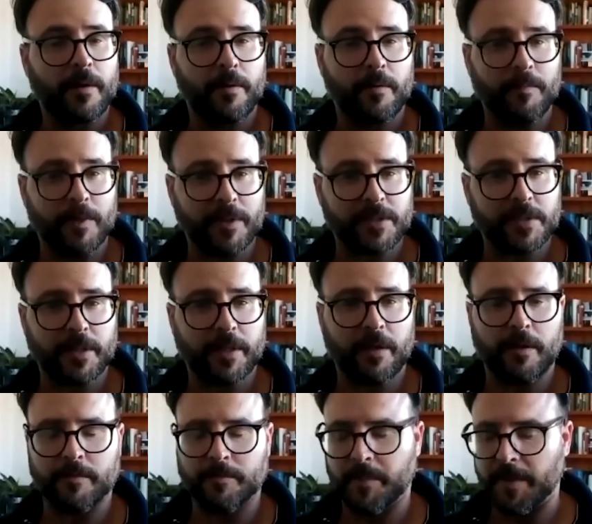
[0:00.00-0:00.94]

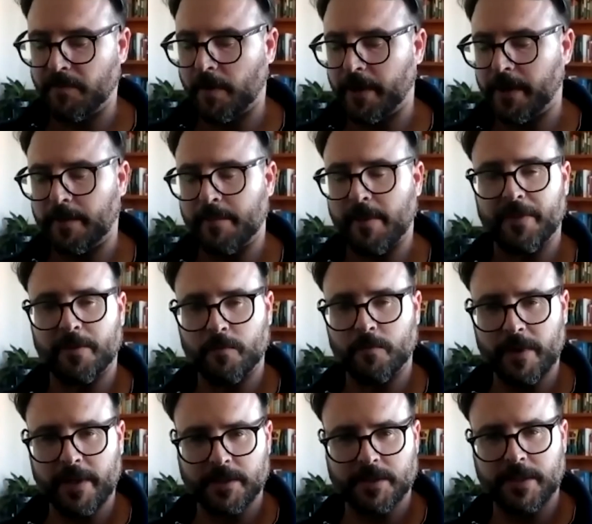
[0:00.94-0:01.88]
recently I've been writing about the
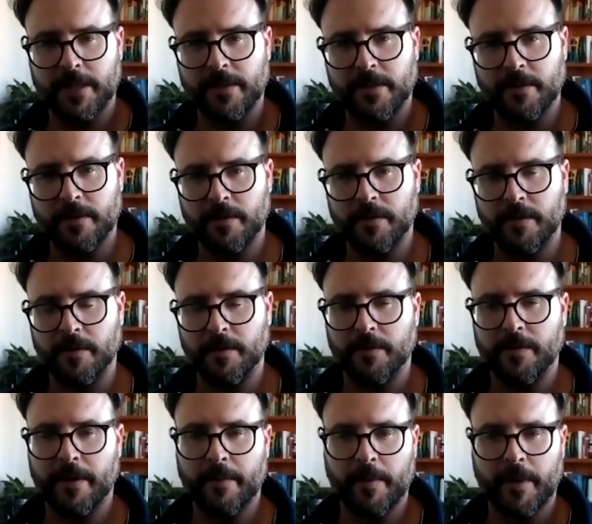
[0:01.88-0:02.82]
REITs. Now,
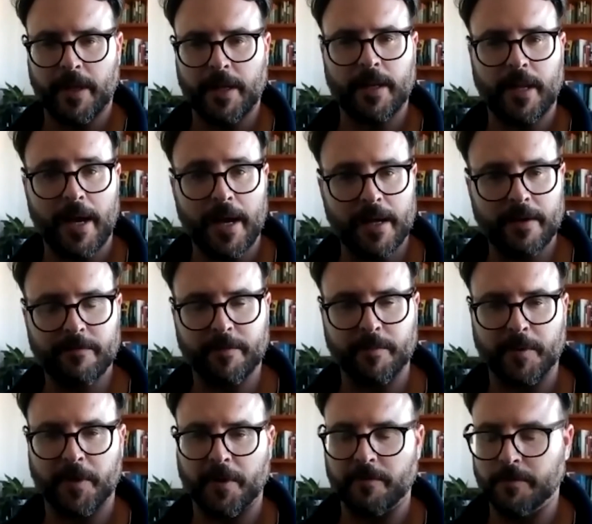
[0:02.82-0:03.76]
they were hit hard
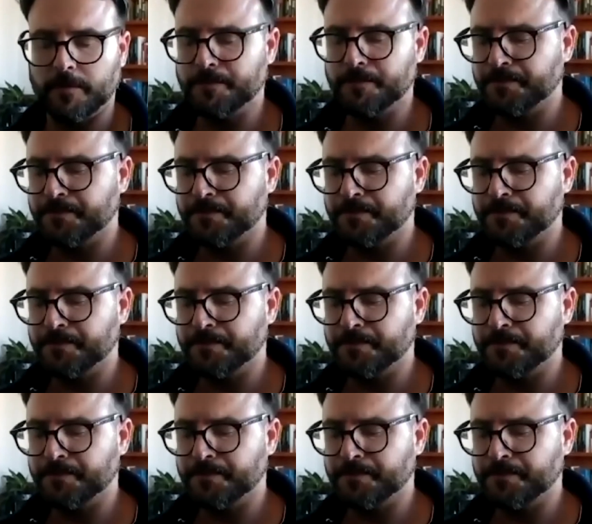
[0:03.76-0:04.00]
from COVID,